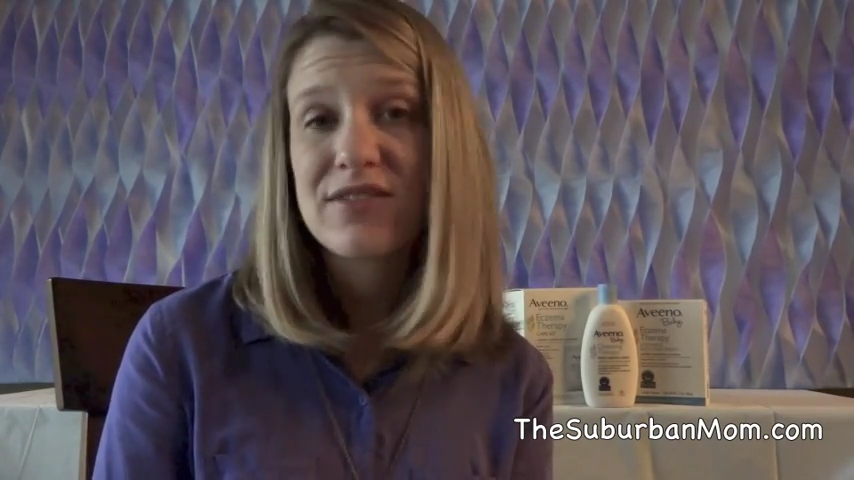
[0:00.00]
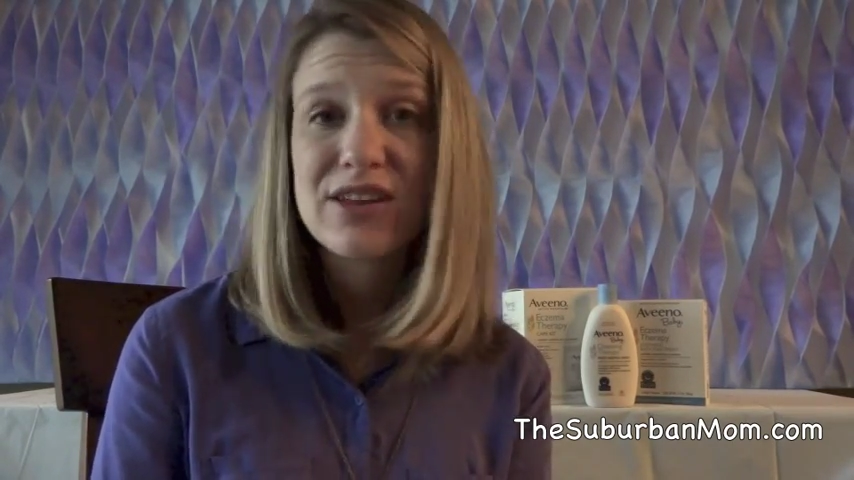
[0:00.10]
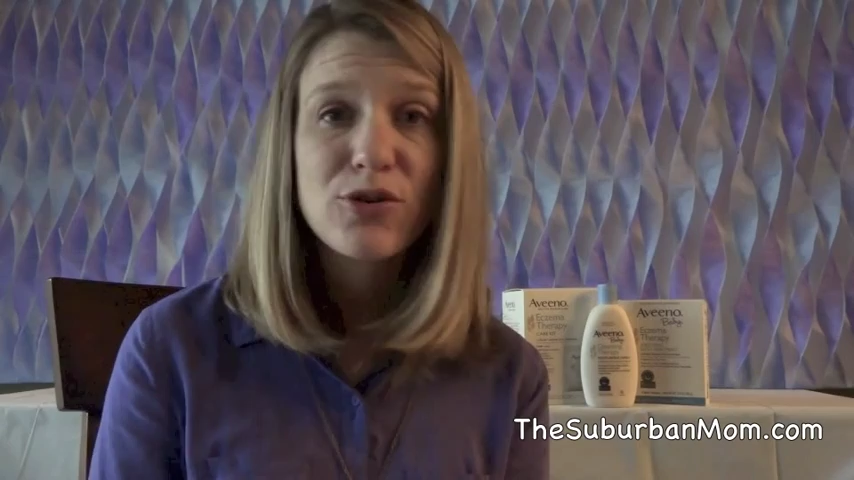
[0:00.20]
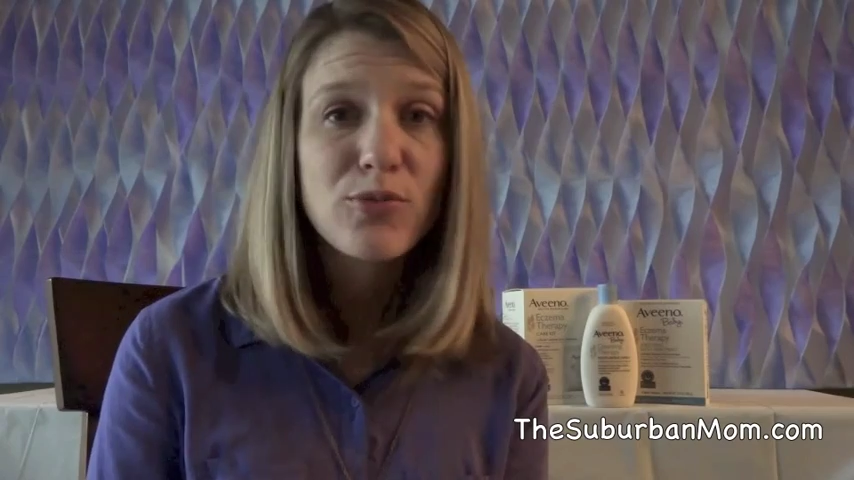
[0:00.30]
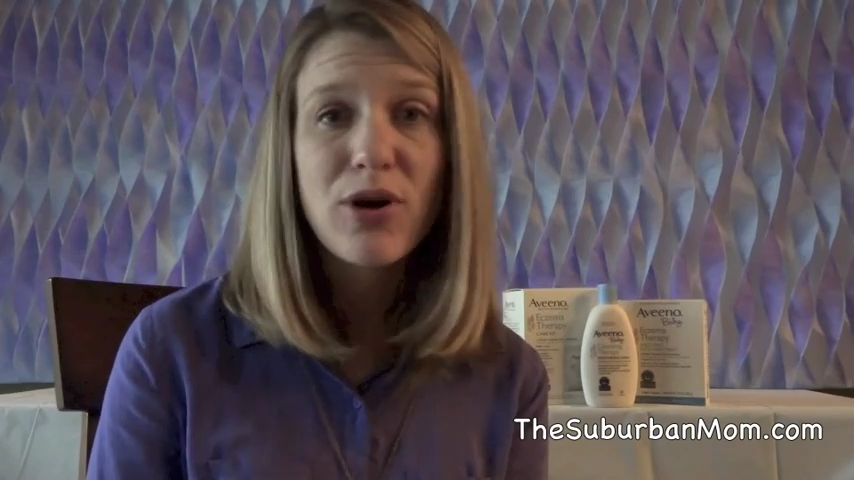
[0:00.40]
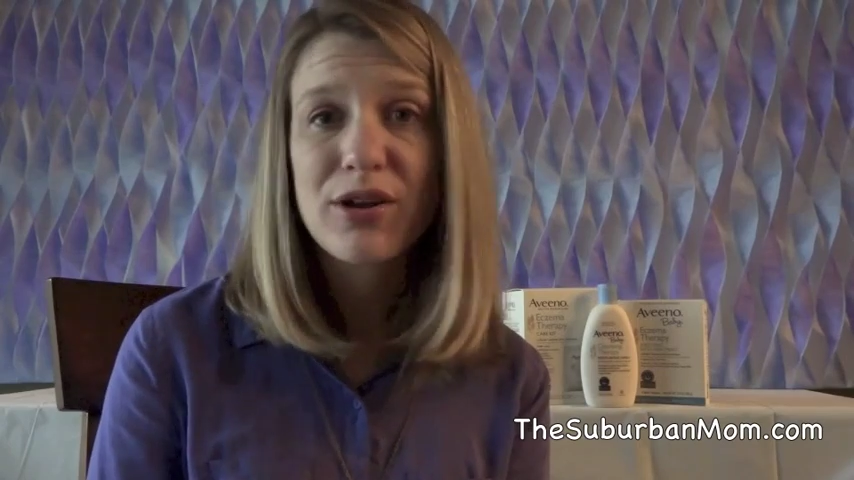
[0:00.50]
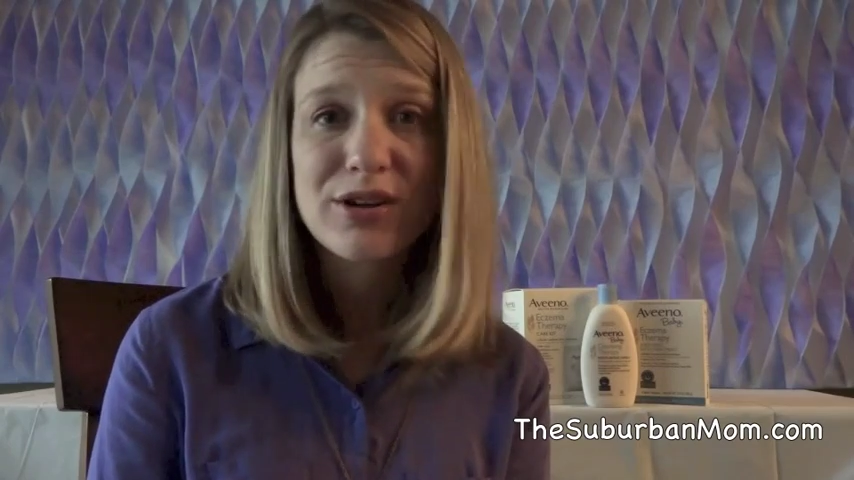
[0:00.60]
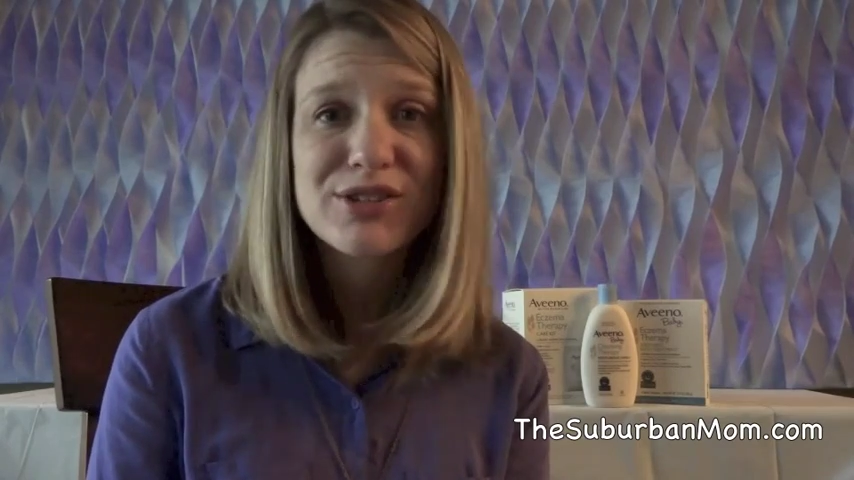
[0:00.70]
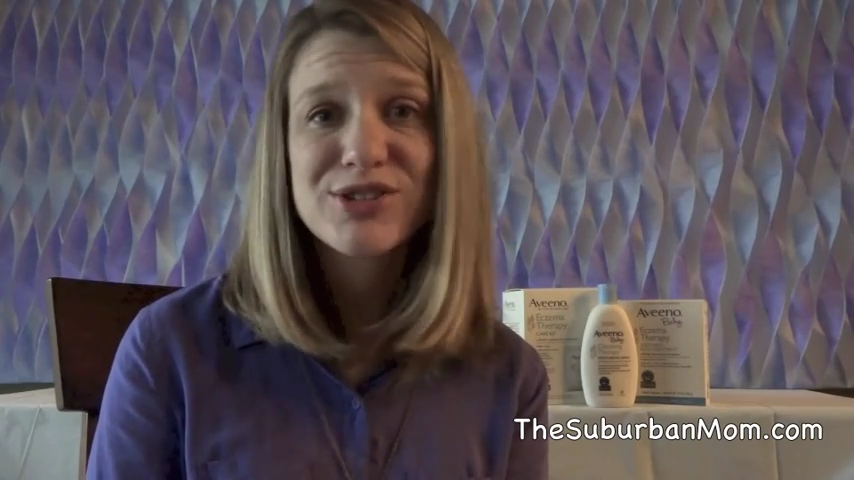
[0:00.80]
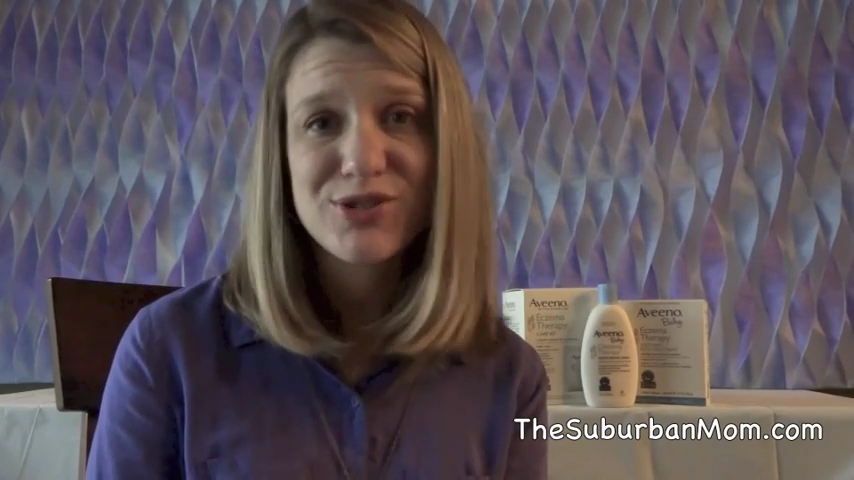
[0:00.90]
Aveeno
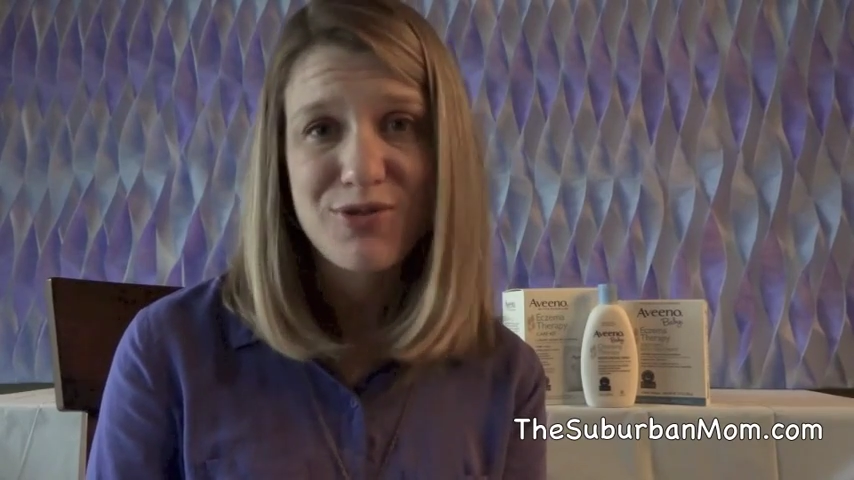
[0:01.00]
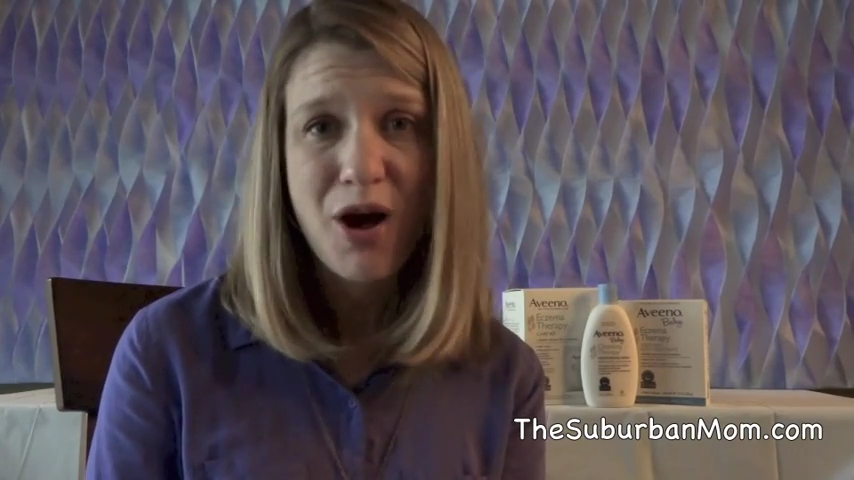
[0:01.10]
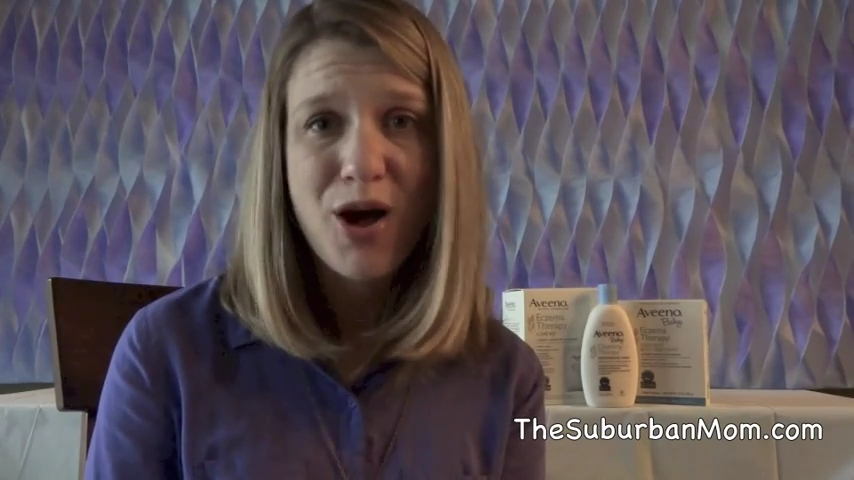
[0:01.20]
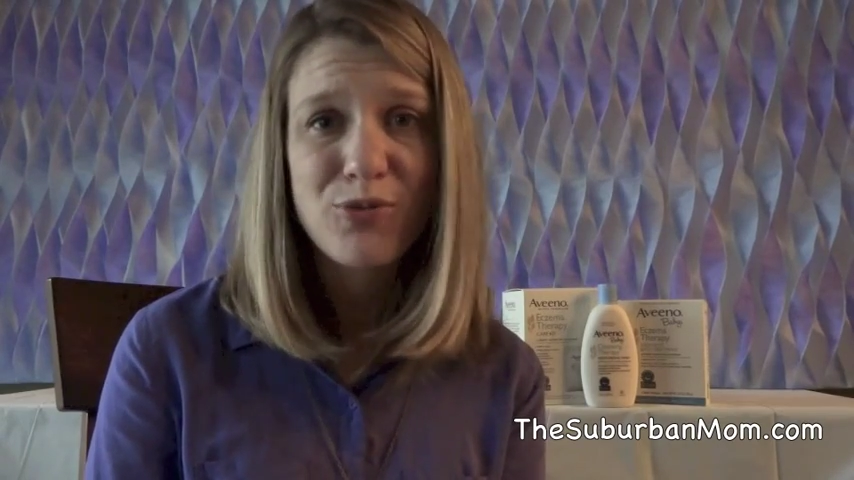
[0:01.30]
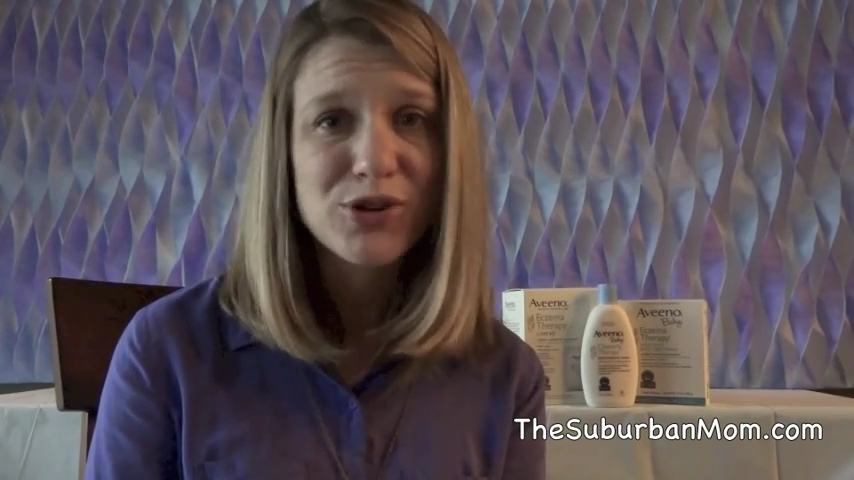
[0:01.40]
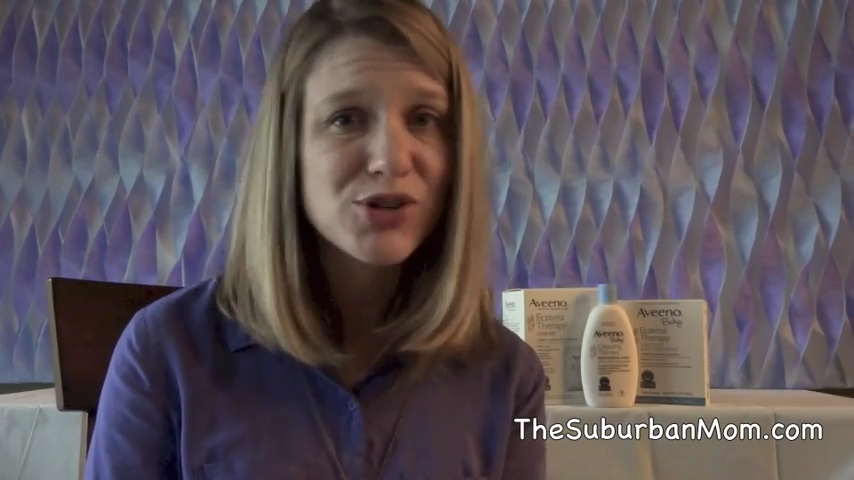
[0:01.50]
products do not,